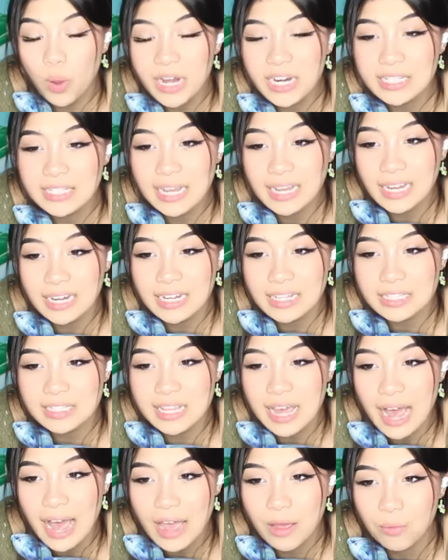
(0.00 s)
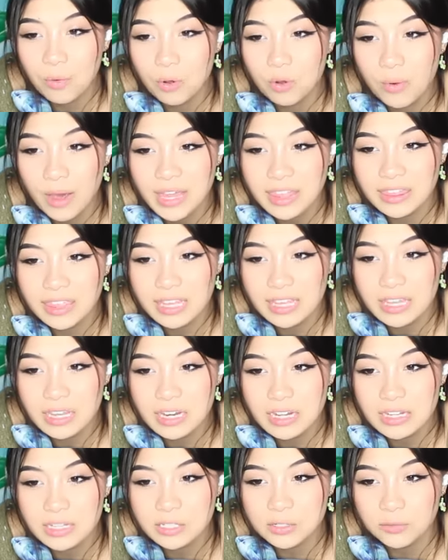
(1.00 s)
Wait a second, is that who I think
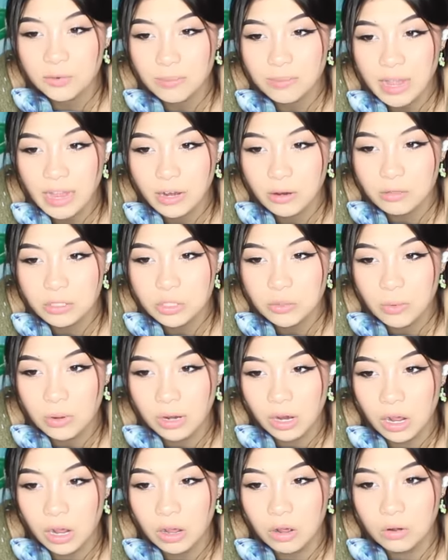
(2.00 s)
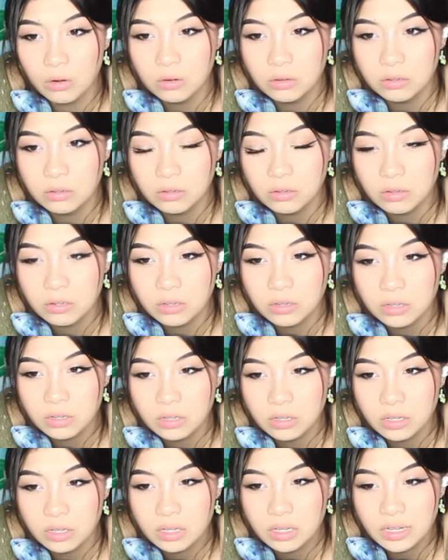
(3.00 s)
it is from 90210?
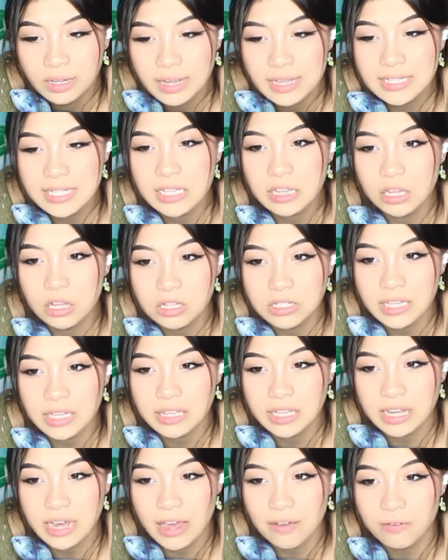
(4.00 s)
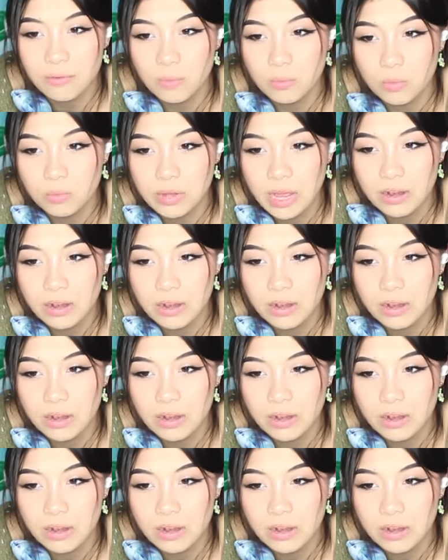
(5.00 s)
Because he looks like the guy from